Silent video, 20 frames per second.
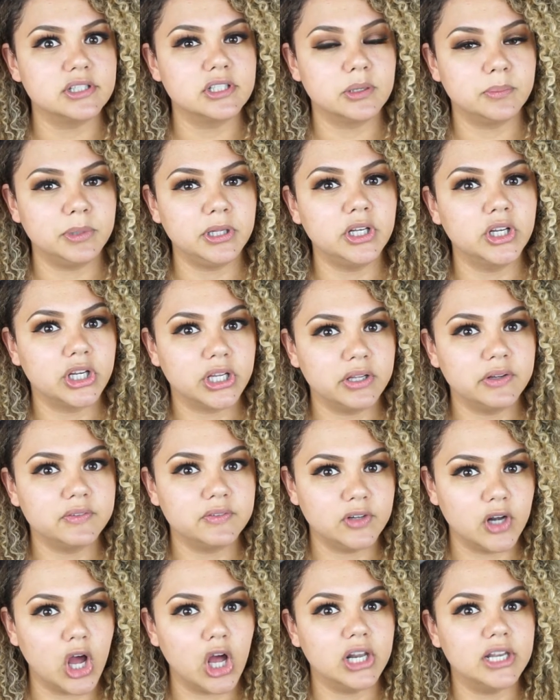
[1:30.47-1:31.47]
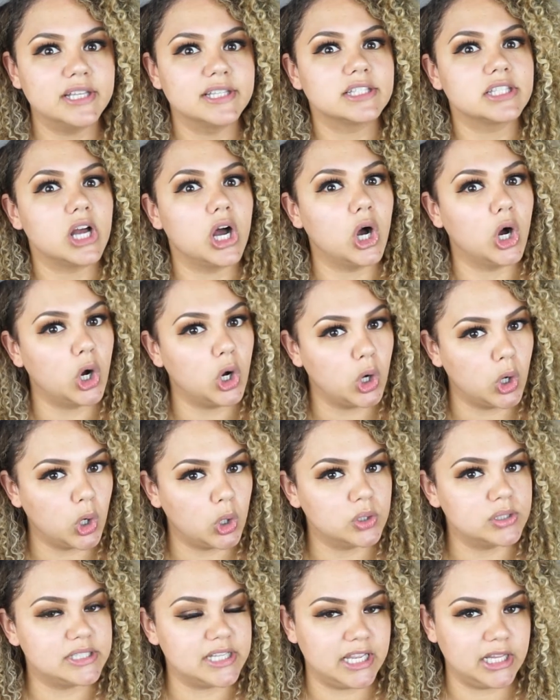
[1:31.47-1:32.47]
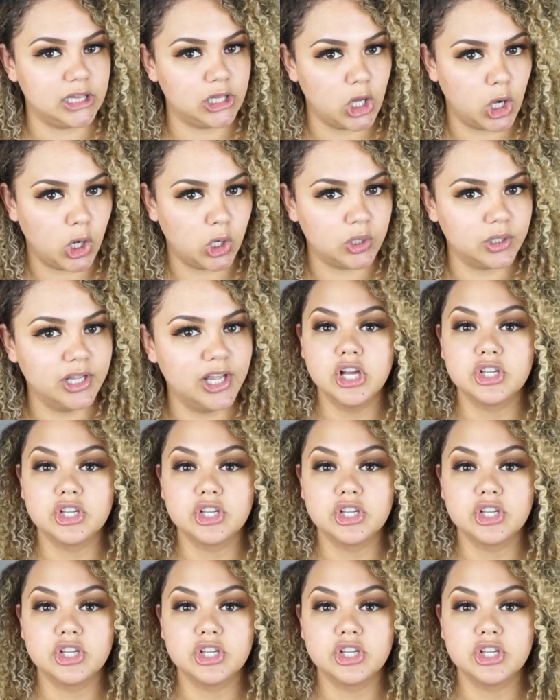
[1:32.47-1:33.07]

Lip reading: to be looking flawless all day long.